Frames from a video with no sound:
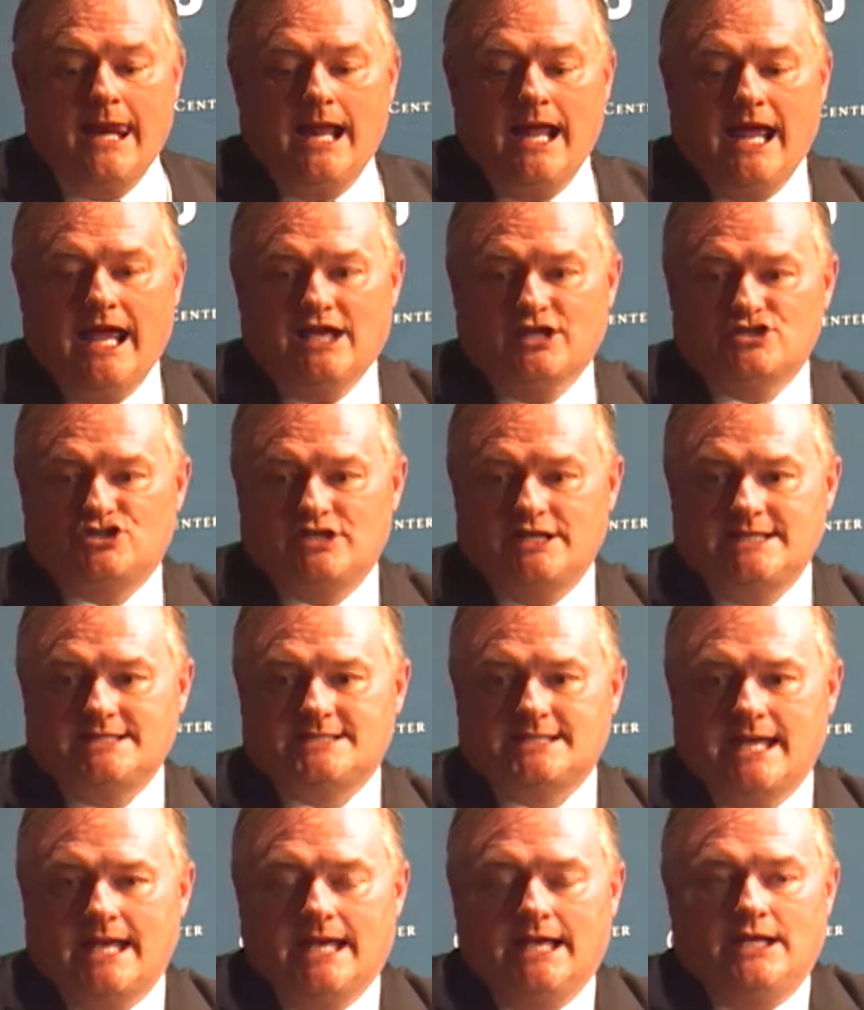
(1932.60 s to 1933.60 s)
And she
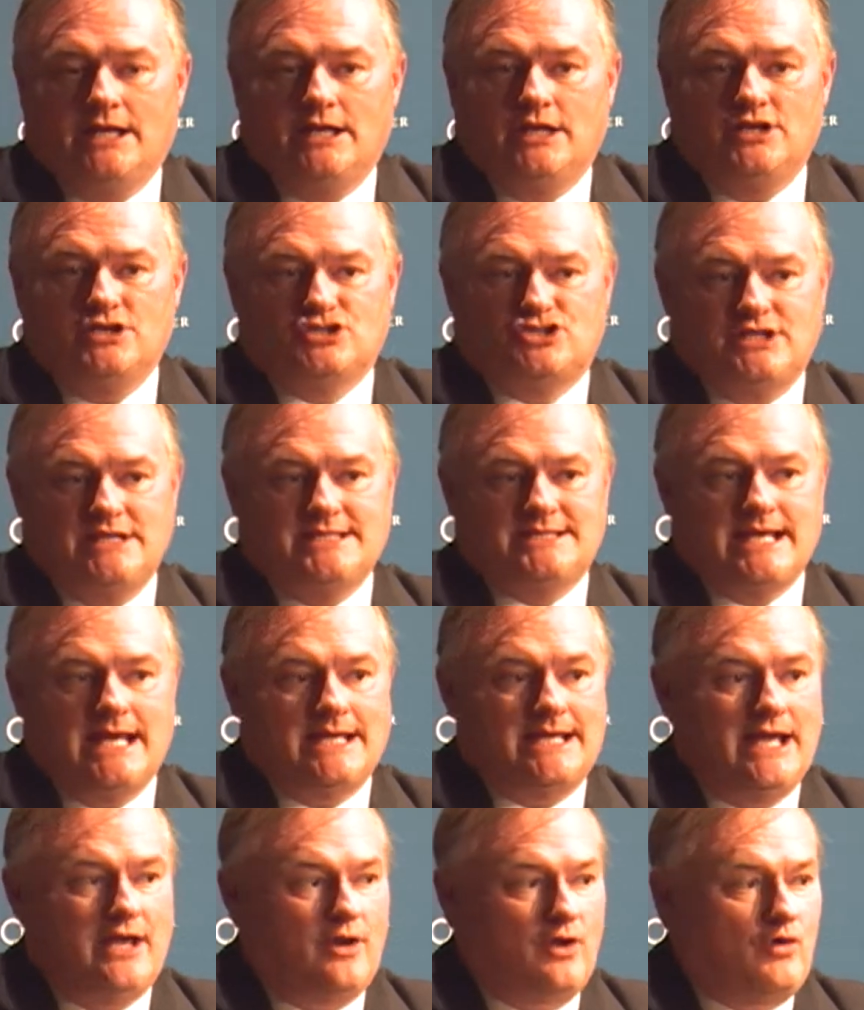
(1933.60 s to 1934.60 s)
said, she sat
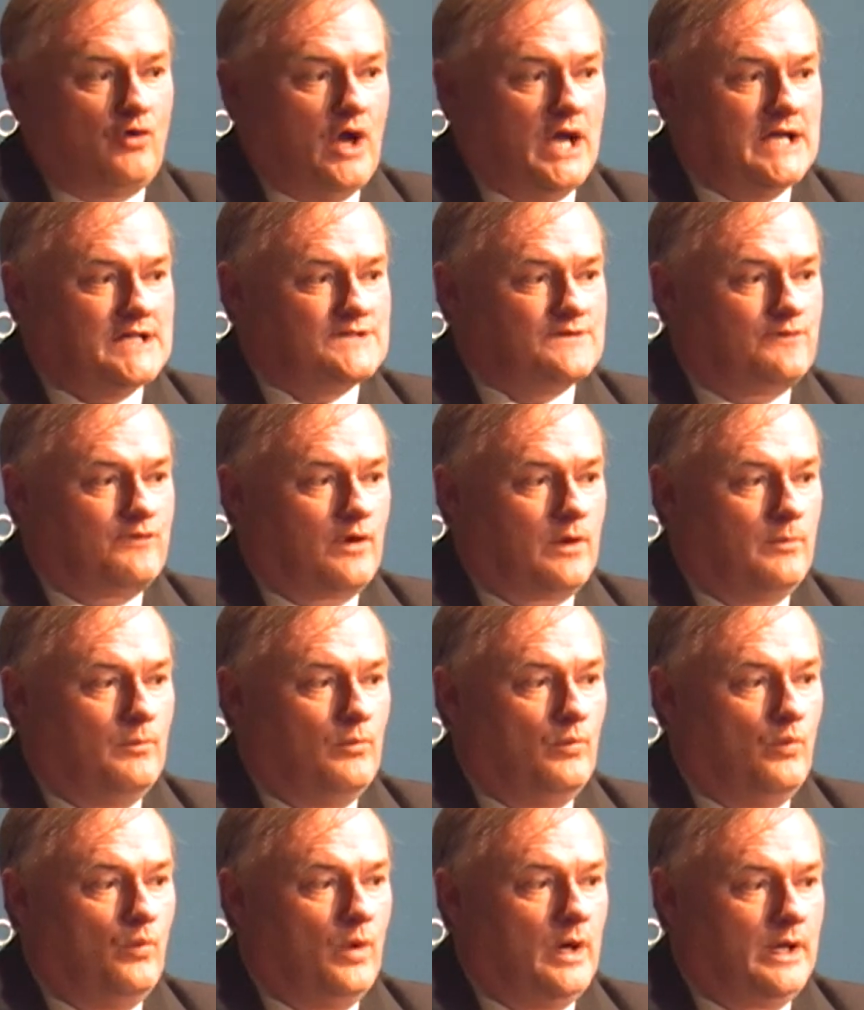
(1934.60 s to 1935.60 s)
down across from
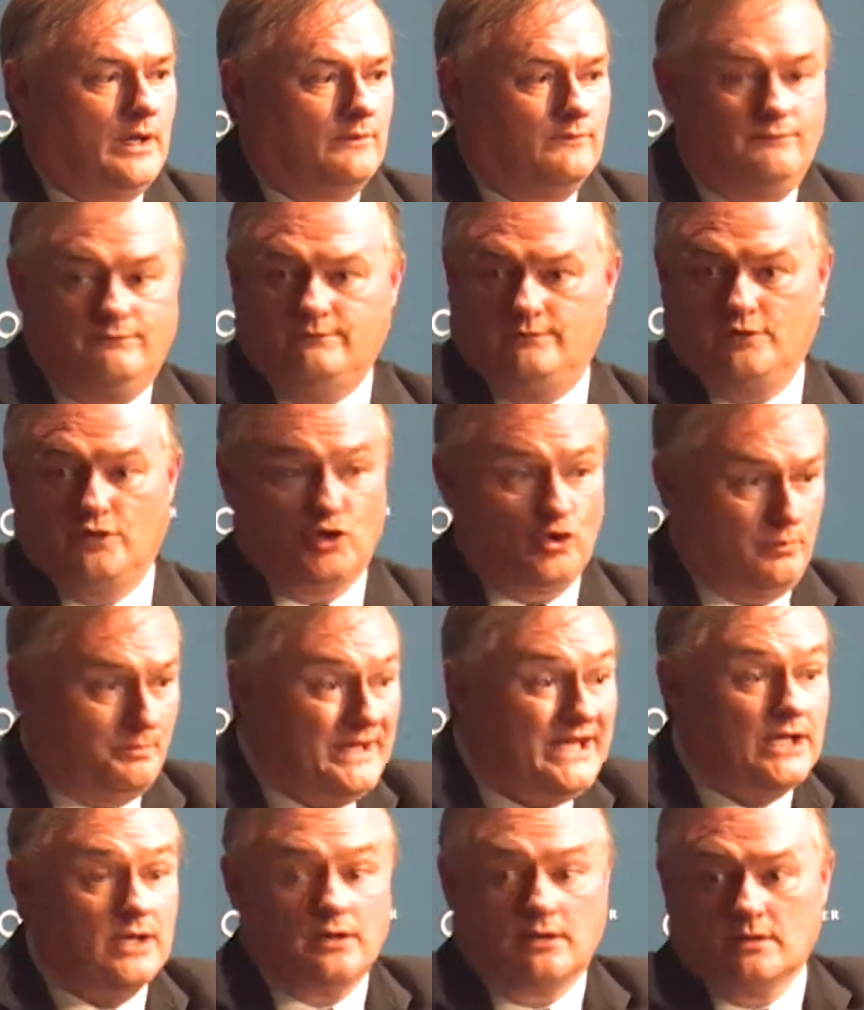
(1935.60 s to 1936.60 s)
one of your
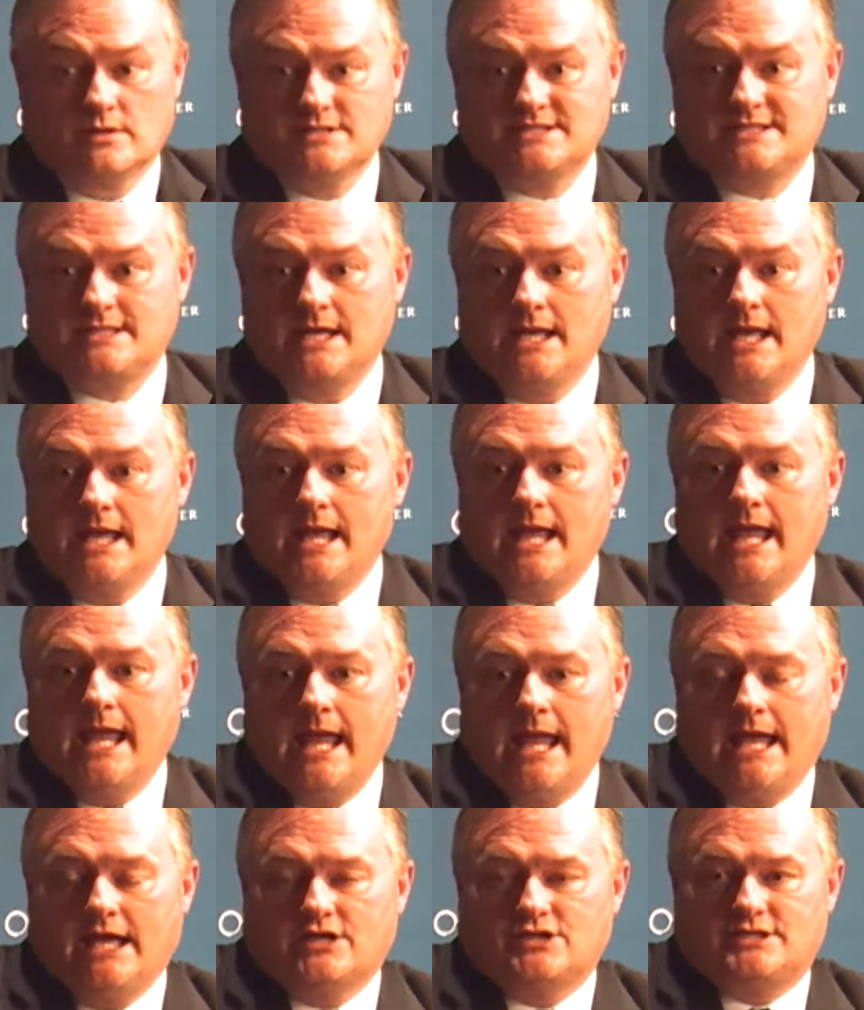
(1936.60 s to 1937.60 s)
peers,
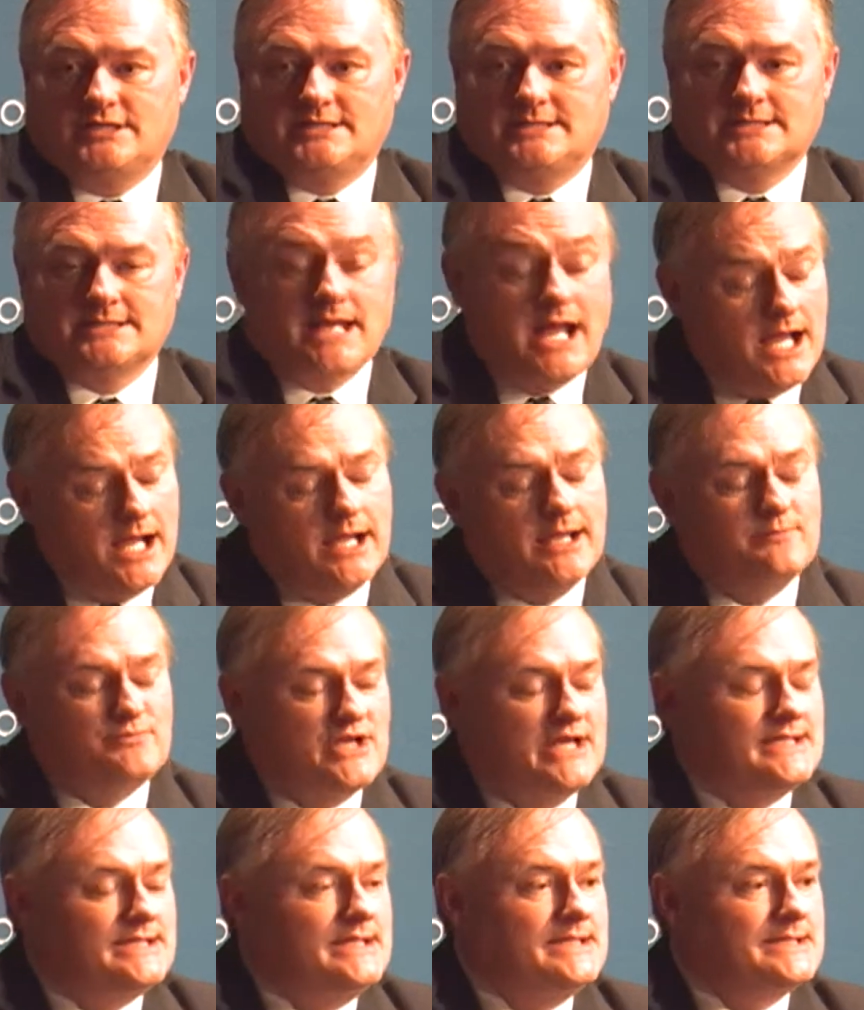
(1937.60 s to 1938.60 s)
and she says, hi, I'm
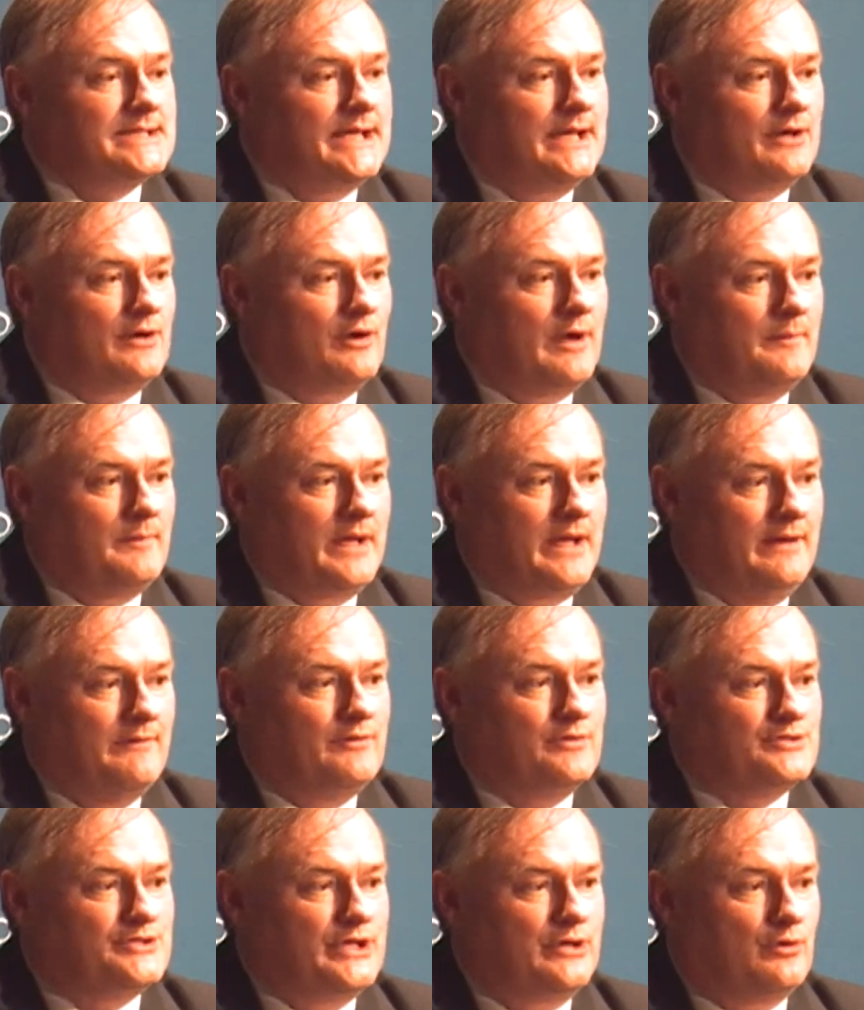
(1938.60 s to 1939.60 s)
J.C. Skinner, I'm the
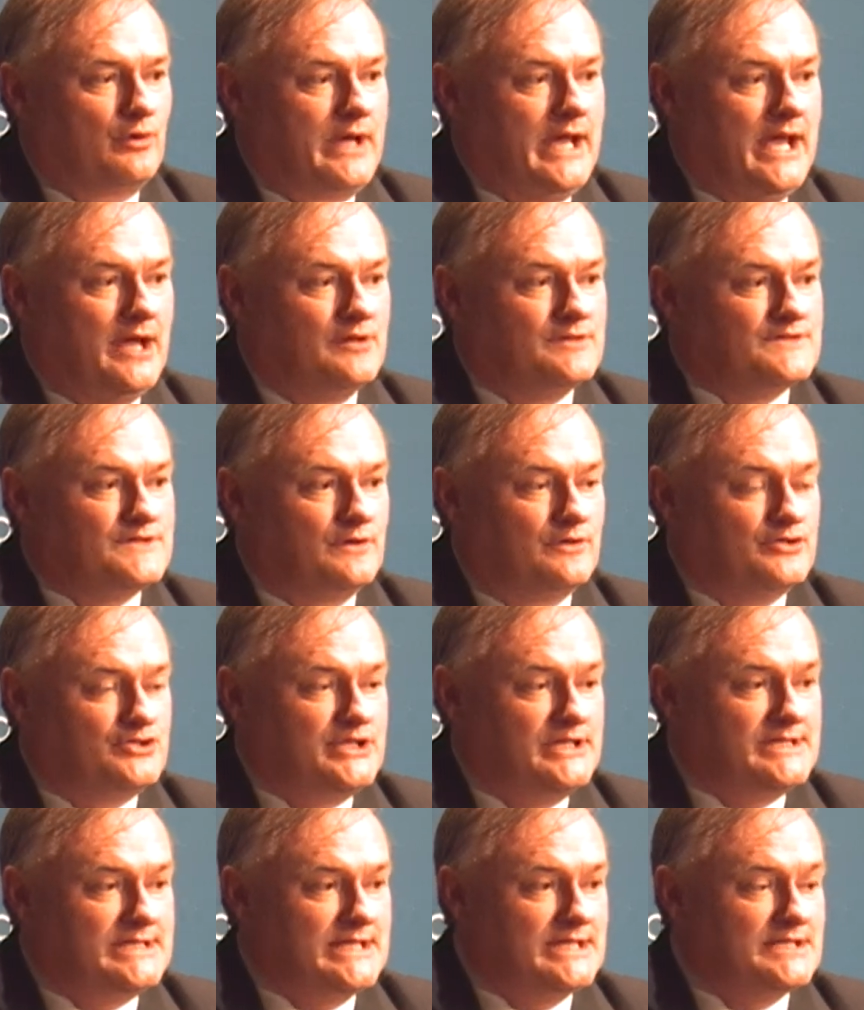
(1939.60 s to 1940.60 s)
governor's general counsel. And
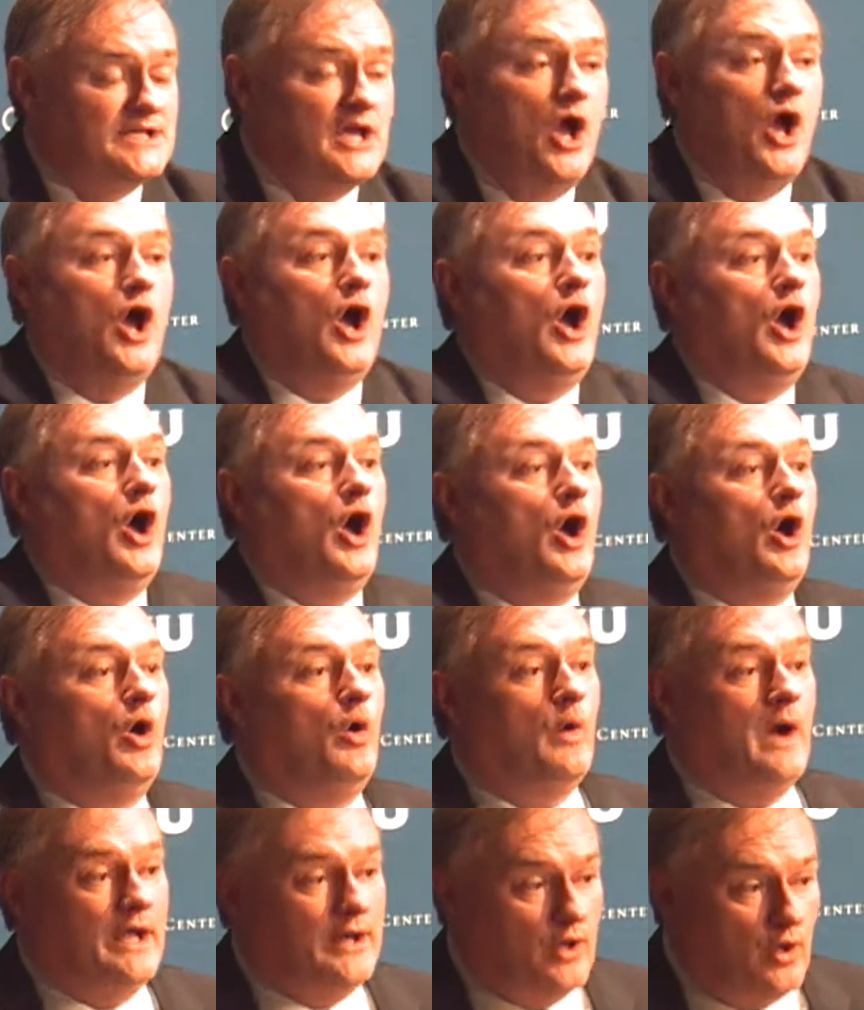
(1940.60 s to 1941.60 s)
she says,
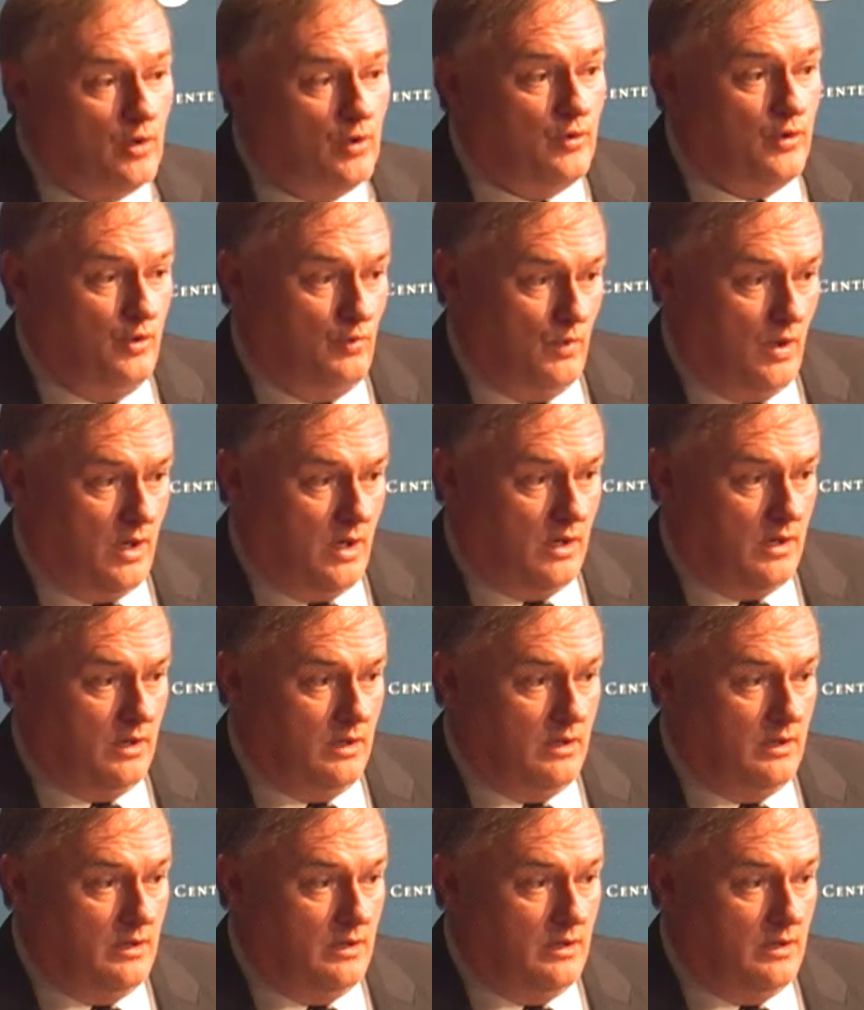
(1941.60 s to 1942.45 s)
oh, I know who you are.